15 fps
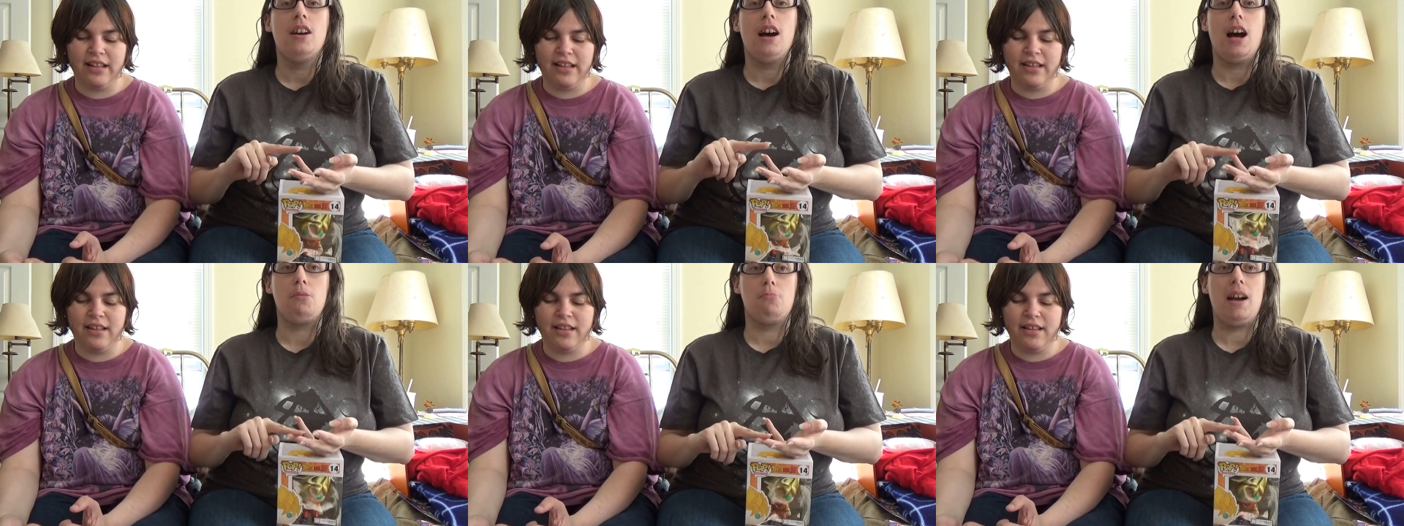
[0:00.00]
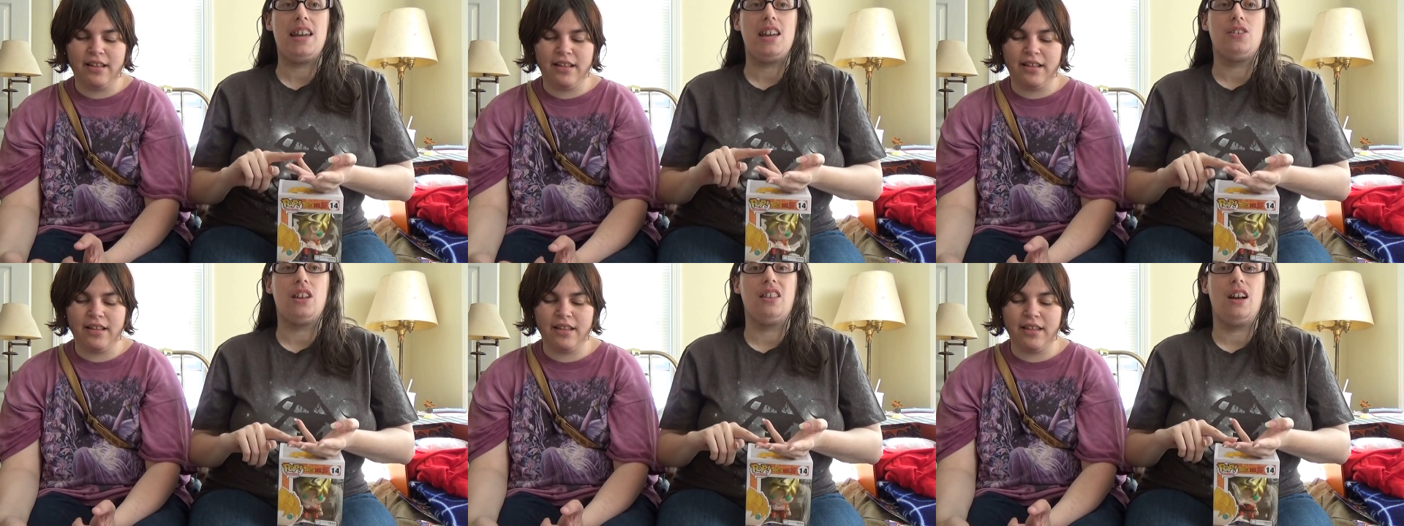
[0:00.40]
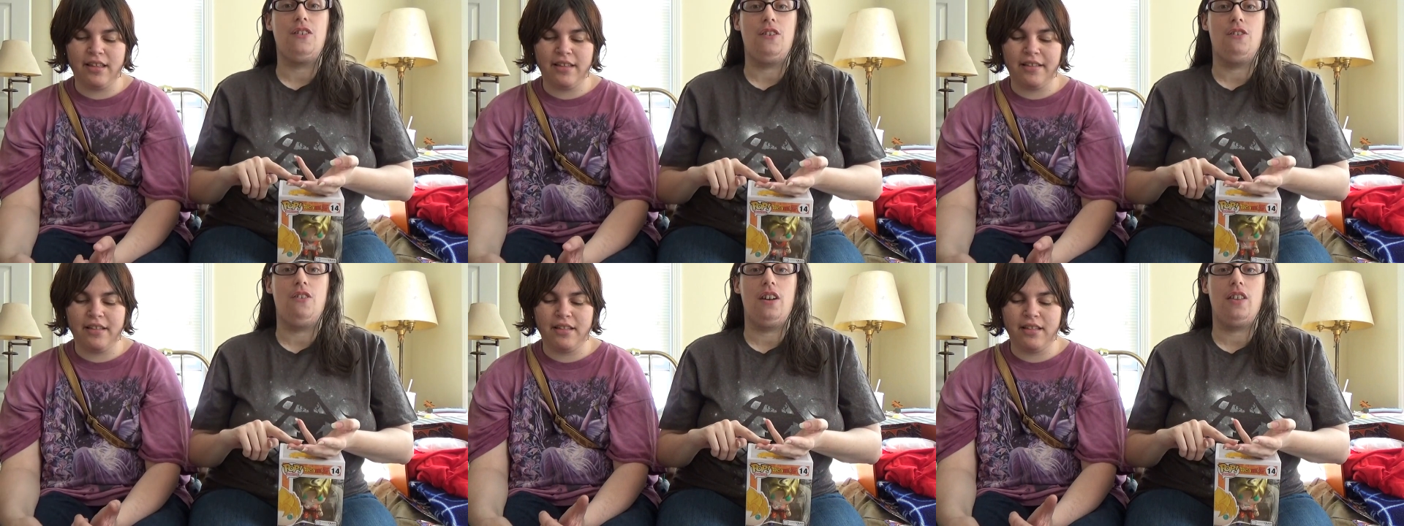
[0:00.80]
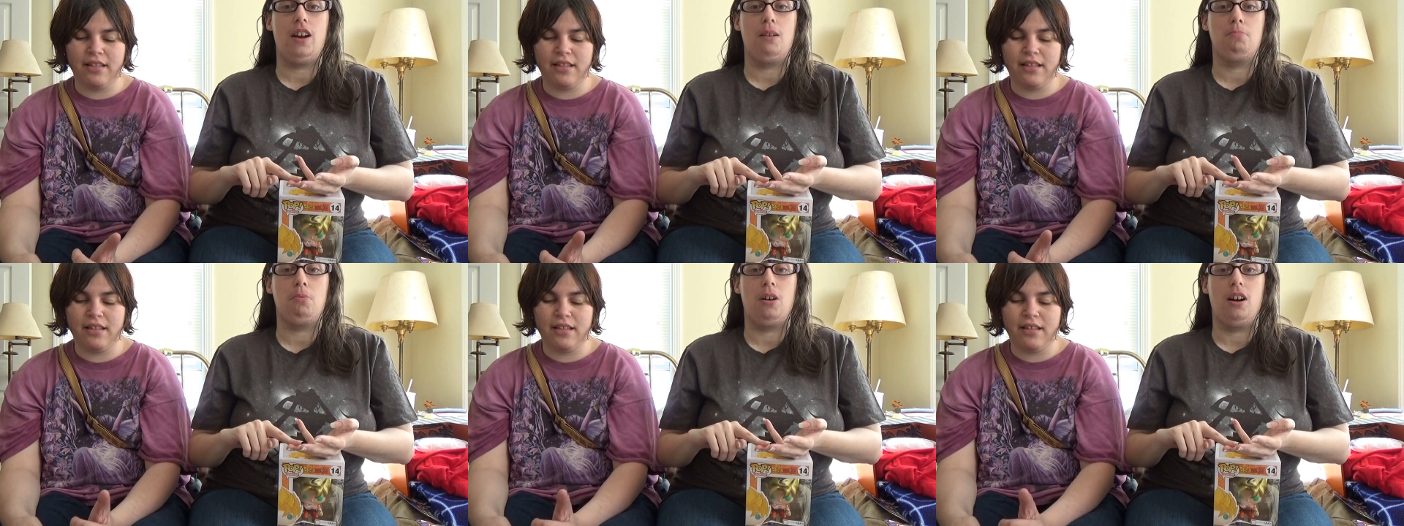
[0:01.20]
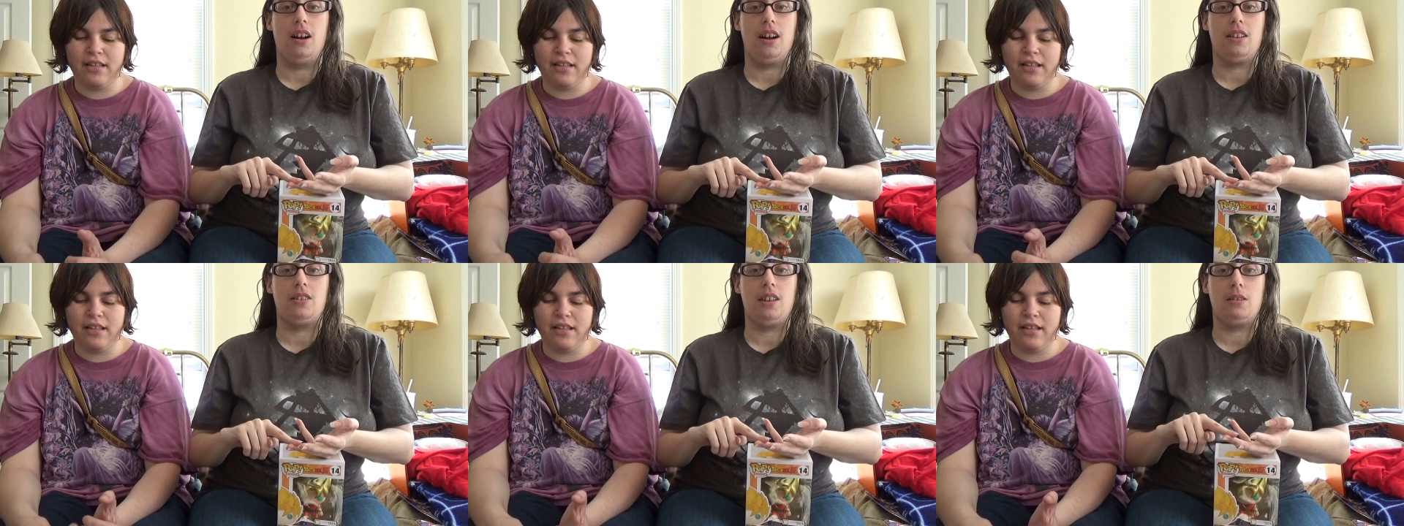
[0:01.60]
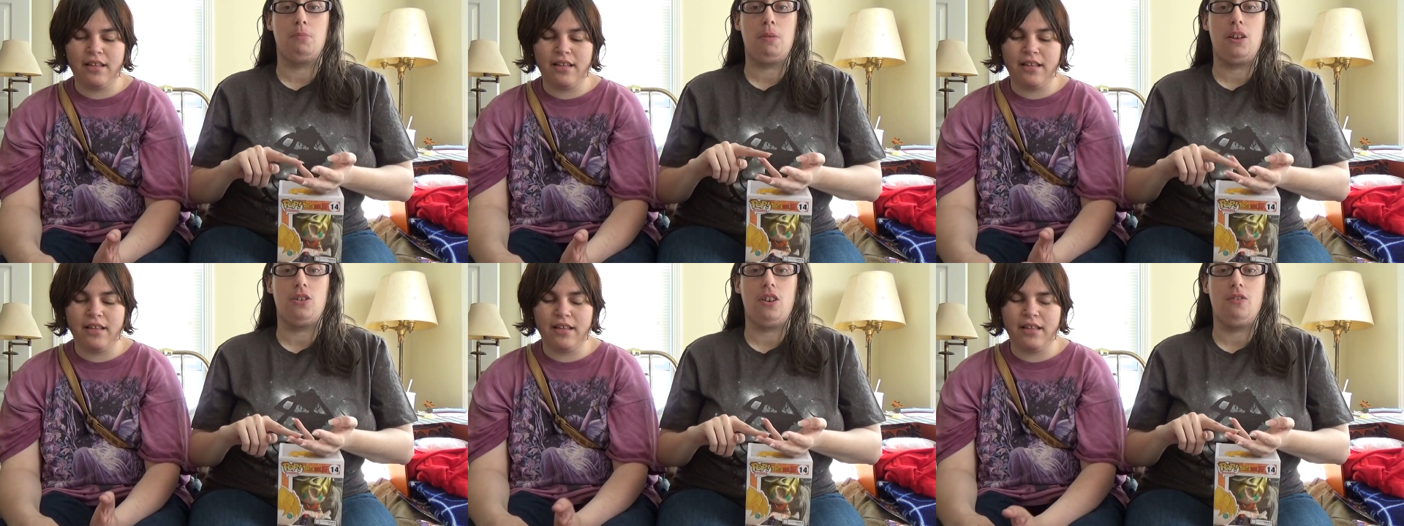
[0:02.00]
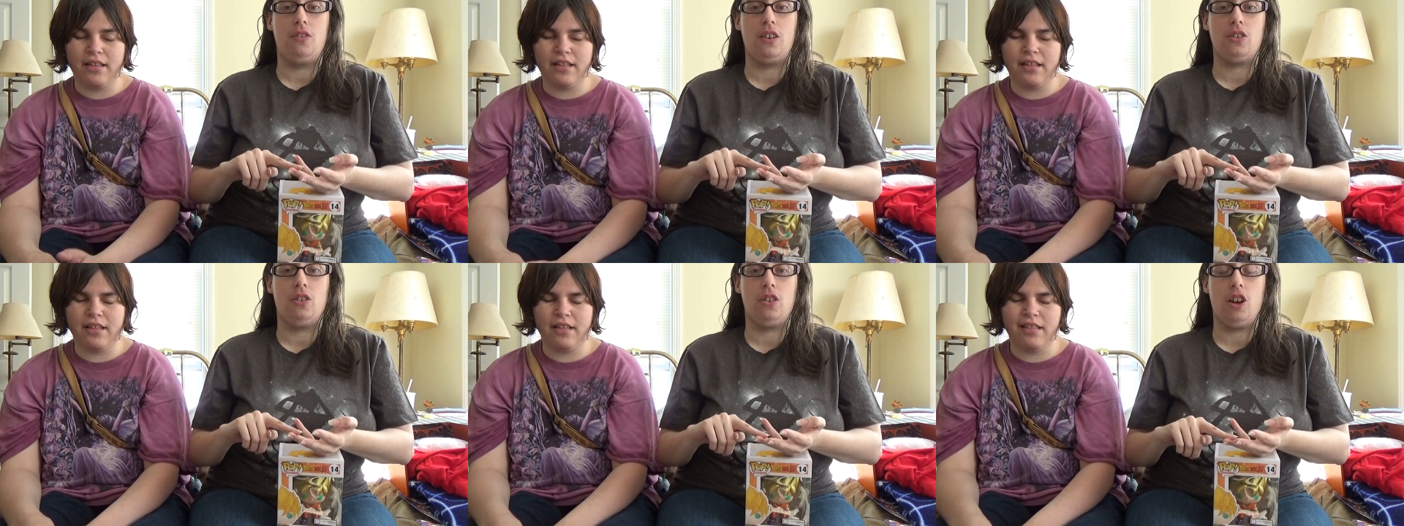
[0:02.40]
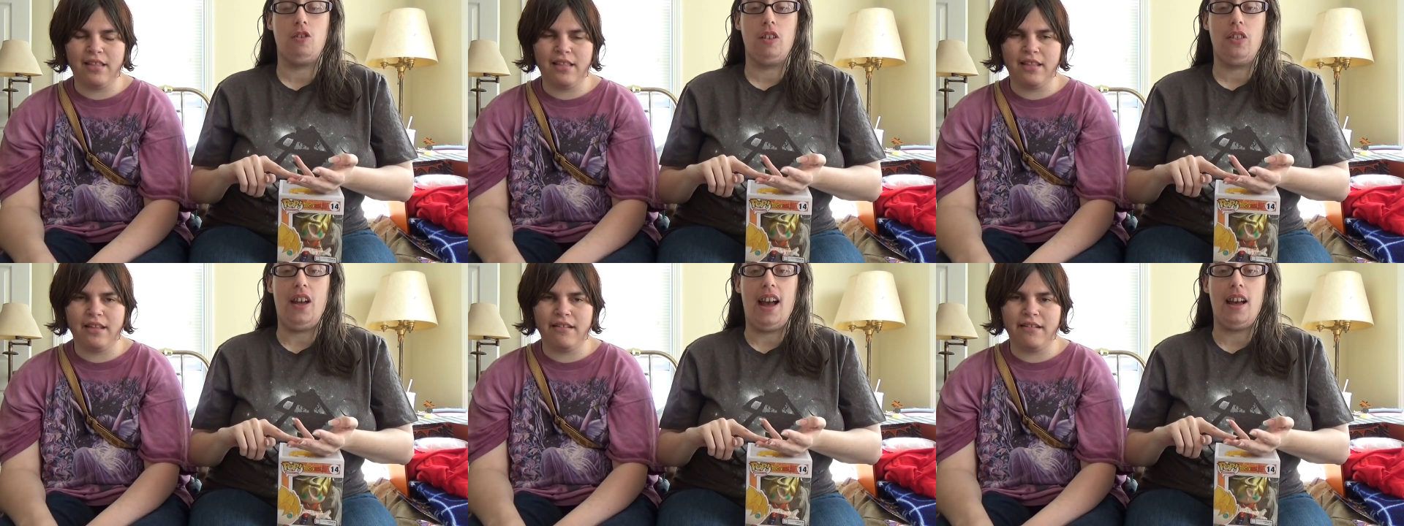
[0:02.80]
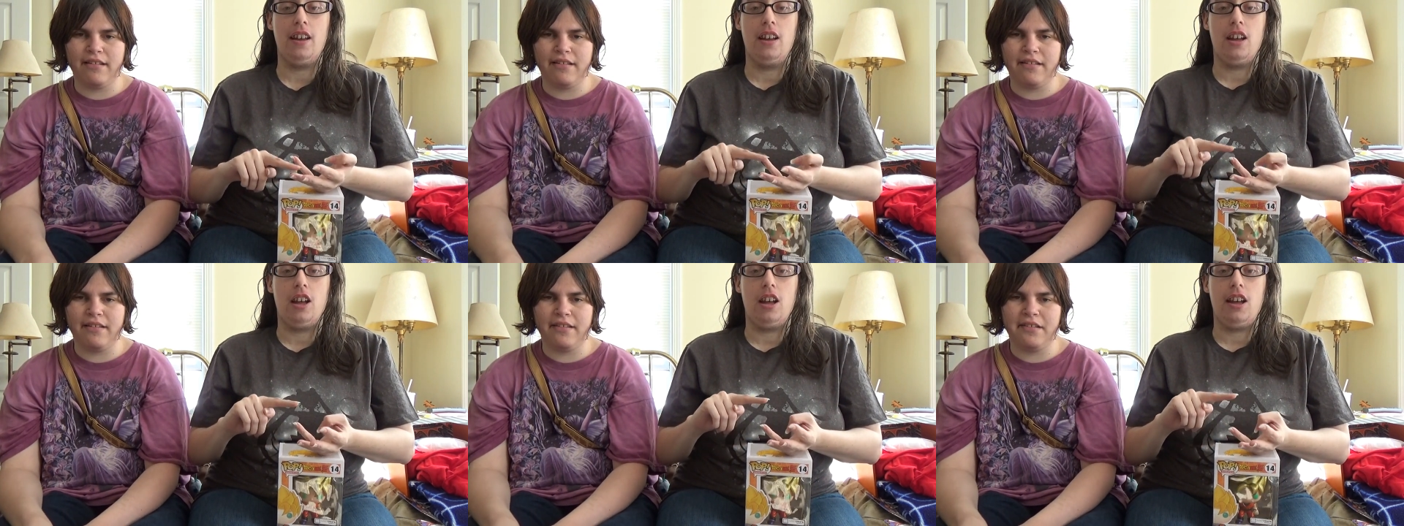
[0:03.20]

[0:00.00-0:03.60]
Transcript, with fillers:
Speaker 1: I might get the level one up box, so it depends on what's going on with that.